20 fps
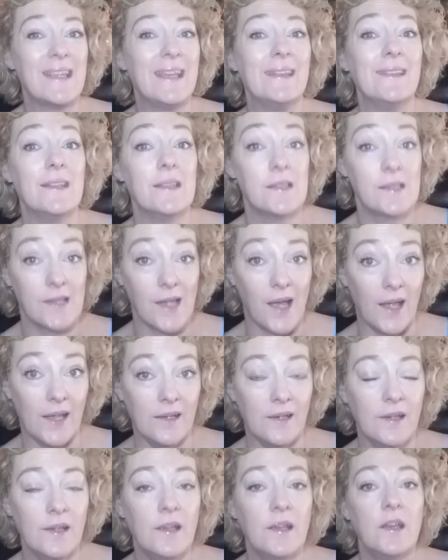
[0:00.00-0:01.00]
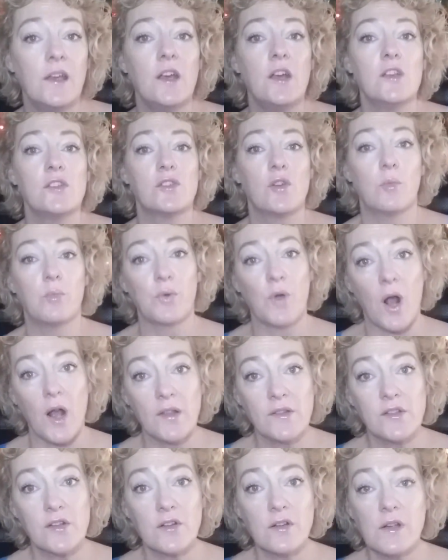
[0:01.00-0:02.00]
in the sun. So
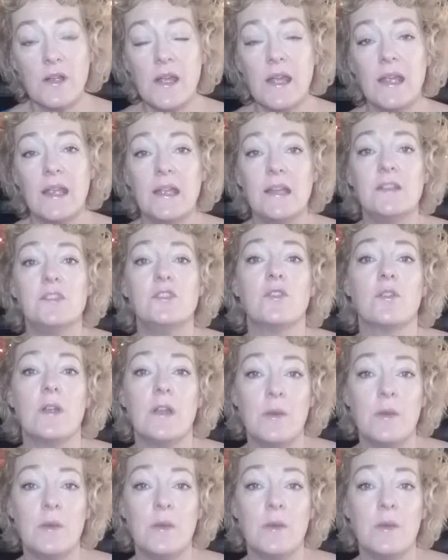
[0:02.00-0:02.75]
bronzer is your